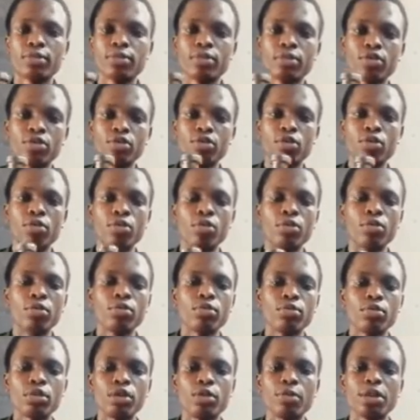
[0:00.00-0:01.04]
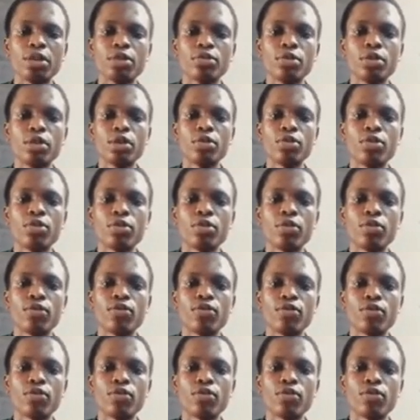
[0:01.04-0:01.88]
So the person will think of